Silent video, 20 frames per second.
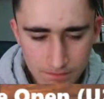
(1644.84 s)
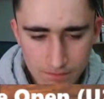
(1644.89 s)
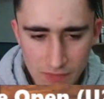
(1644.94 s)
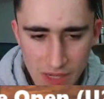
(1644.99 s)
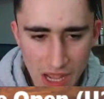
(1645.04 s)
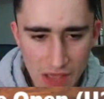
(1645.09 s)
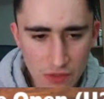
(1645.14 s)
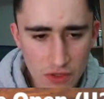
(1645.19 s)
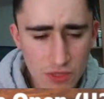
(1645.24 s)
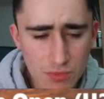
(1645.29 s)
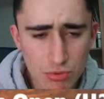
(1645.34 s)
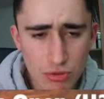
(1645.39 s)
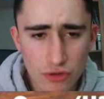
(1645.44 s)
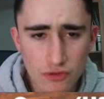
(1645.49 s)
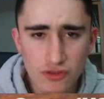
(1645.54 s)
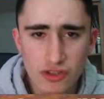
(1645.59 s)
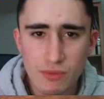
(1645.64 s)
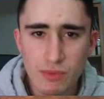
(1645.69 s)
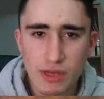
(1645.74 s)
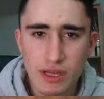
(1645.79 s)
And this proved
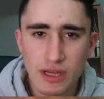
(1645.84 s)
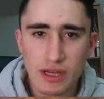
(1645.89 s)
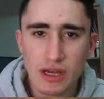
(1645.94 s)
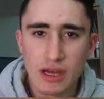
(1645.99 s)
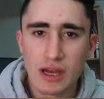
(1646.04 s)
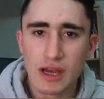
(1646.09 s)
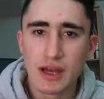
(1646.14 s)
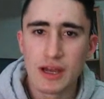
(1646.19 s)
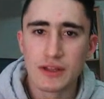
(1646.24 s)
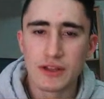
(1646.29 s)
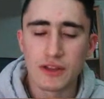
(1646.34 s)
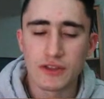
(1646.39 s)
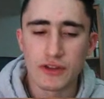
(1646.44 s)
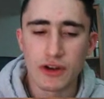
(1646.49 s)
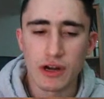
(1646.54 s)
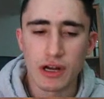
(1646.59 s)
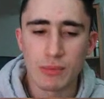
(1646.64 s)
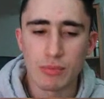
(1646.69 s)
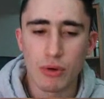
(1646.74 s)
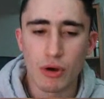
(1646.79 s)
to be the
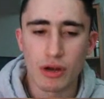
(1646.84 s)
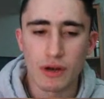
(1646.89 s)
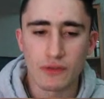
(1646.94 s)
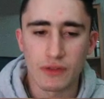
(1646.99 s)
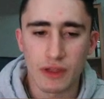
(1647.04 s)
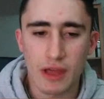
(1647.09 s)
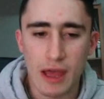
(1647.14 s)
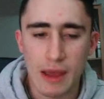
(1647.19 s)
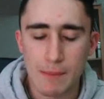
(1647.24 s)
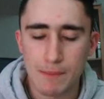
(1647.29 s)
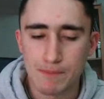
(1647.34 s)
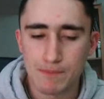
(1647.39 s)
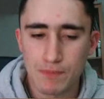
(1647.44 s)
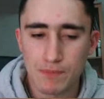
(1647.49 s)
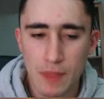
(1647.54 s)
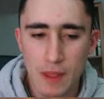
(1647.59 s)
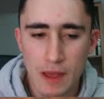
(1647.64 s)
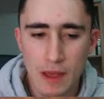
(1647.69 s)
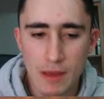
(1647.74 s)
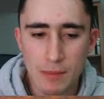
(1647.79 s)
turning point of the game,
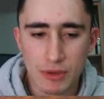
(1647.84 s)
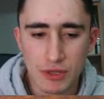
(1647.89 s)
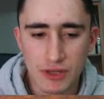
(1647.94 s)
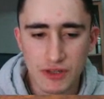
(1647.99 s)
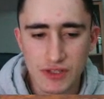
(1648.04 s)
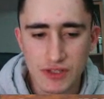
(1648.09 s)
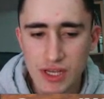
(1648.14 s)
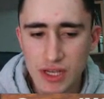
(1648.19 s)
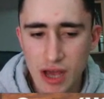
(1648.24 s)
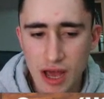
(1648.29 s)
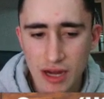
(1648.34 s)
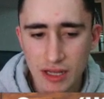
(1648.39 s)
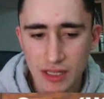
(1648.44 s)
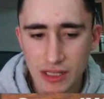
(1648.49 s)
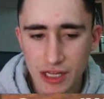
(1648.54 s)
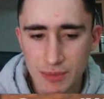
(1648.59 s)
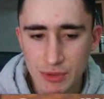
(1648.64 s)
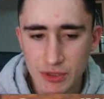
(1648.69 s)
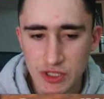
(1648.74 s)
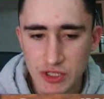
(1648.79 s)
because he got a little
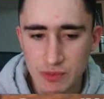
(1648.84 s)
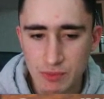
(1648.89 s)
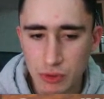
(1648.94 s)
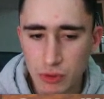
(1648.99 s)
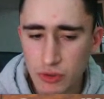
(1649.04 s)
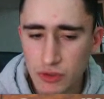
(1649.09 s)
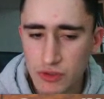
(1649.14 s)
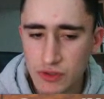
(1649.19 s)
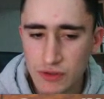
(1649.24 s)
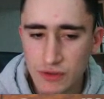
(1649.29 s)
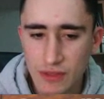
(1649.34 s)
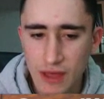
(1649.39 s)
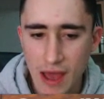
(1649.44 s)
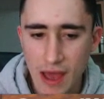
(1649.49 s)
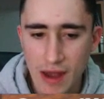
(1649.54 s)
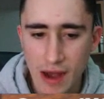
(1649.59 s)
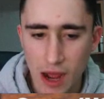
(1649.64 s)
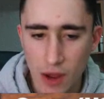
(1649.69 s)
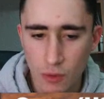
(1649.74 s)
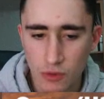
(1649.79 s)
bit spooked that
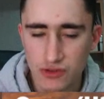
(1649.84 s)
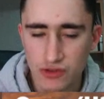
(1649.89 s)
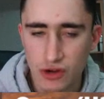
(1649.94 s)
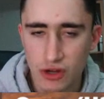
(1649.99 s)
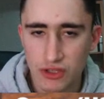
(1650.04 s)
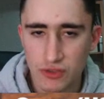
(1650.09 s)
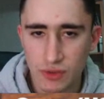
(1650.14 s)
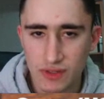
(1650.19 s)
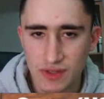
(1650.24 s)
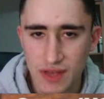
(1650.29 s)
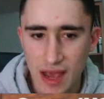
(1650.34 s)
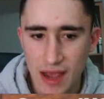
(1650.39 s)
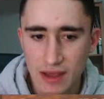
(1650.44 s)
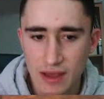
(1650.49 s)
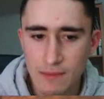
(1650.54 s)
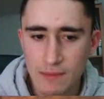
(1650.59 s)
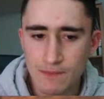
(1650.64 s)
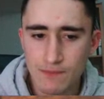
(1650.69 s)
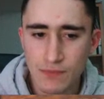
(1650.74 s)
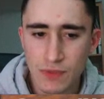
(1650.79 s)
I would start to attack
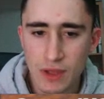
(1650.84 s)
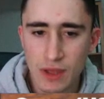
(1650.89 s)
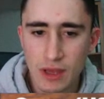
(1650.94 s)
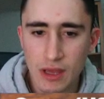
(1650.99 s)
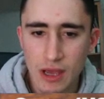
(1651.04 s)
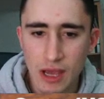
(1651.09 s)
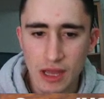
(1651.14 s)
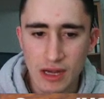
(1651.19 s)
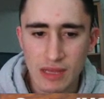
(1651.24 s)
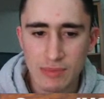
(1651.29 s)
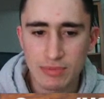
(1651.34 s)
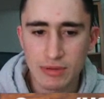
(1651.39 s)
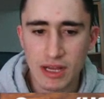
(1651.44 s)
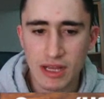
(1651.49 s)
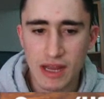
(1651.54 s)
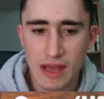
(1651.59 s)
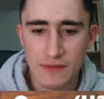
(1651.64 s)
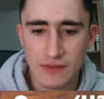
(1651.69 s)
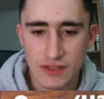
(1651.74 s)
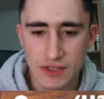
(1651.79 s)
him, and he played
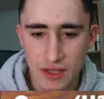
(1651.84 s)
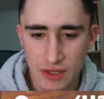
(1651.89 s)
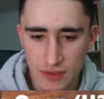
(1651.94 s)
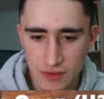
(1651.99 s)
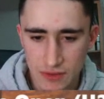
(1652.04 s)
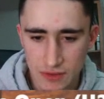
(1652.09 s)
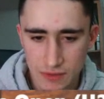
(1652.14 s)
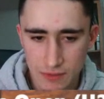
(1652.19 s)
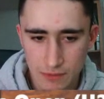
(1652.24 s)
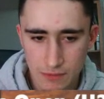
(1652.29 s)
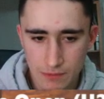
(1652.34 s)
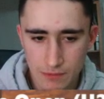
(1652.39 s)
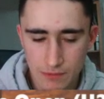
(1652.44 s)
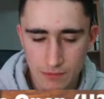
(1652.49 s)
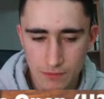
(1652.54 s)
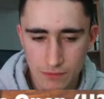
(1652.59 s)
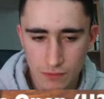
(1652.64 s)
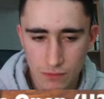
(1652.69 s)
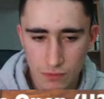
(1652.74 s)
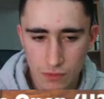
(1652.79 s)
f6,
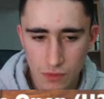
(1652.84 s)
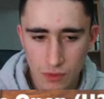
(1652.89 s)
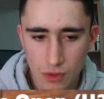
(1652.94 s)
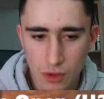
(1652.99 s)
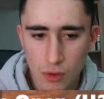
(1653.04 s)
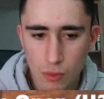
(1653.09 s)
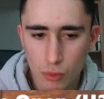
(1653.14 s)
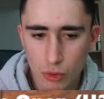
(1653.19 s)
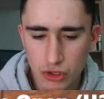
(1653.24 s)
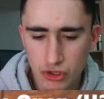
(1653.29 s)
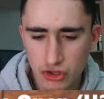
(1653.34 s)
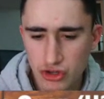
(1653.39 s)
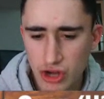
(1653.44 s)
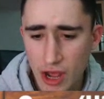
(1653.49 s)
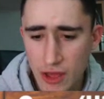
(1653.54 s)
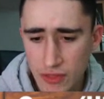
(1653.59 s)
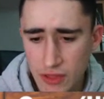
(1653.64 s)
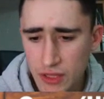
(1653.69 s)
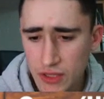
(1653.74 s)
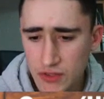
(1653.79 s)
which I
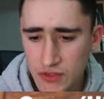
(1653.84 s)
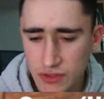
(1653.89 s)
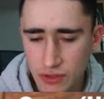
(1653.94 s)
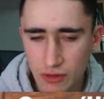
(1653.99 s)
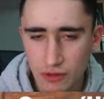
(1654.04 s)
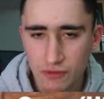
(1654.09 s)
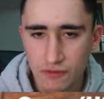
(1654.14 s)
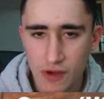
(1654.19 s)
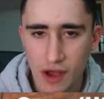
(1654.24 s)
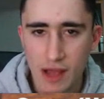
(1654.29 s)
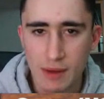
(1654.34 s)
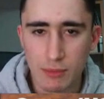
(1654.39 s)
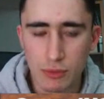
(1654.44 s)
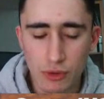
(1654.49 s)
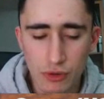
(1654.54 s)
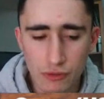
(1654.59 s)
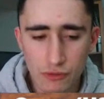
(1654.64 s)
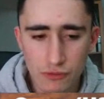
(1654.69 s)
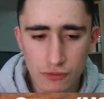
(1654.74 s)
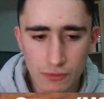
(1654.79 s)
think is still a fine
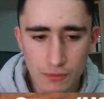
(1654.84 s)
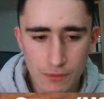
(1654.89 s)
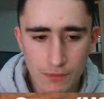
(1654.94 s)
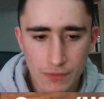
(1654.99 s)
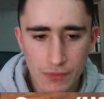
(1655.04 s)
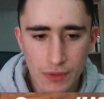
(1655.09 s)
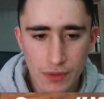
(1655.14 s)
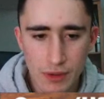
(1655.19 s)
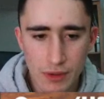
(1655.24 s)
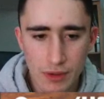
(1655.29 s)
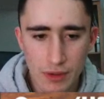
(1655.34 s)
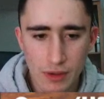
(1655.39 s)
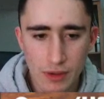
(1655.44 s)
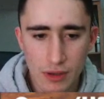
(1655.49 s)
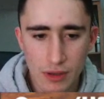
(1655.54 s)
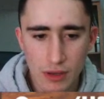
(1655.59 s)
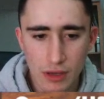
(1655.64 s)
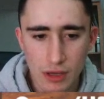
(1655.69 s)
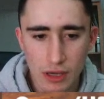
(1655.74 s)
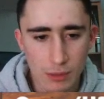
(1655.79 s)
move.
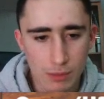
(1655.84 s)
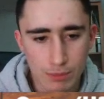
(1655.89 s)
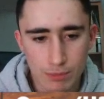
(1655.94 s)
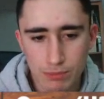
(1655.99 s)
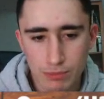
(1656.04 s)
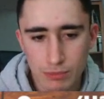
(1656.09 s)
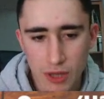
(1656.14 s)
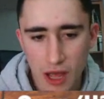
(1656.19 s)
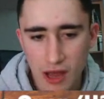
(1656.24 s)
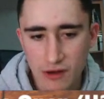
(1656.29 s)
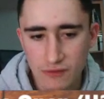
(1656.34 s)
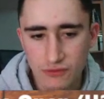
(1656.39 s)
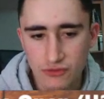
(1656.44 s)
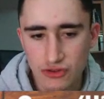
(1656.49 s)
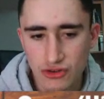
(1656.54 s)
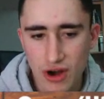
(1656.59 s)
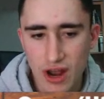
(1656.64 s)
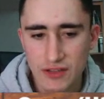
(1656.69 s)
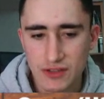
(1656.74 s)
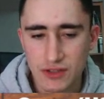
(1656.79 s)
It kind of
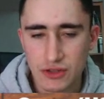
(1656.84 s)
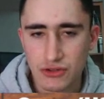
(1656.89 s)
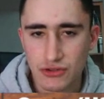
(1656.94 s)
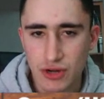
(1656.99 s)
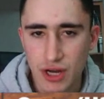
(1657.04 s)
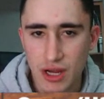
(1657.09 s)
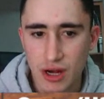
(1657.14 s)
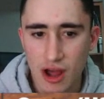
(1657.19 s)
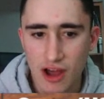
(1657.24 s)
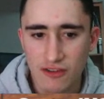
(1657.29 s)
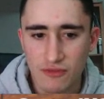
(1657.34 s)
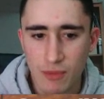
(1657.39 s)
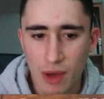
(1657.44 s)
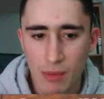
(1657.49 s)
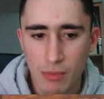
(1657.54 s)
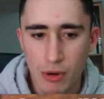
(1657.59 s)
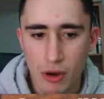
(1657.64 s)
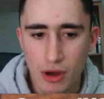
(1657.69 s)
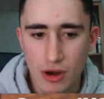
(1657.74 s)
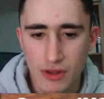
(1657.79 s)
tries to trade off my
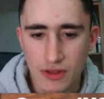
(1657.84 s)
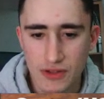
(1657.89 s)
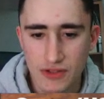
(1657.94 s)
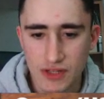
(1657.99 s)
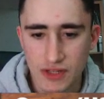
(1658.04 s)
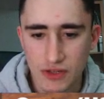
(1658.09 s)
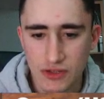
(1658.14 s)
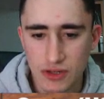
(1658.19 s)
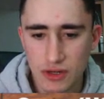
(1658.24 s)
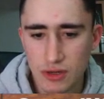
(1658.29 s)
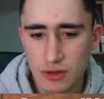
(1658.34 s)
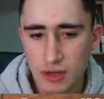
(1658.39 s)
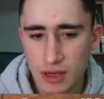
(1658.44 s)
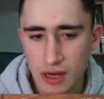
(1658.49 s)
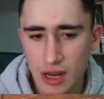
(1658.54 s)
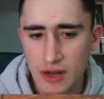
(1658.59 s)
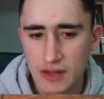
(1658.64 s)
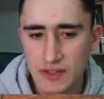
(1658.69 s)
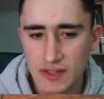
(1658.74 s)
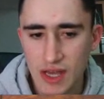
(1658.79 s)
pawn in the center, and I
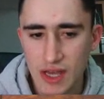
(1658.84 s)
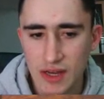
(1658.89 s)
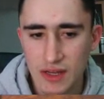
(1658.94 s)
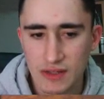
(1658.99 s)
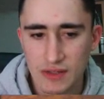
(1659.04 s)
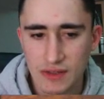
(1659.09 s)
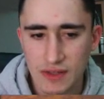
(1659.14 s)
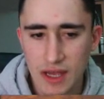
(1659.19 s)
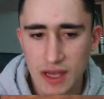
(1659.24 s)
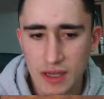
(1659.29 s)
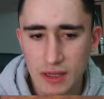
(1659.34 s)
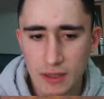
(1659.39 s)
decided to take.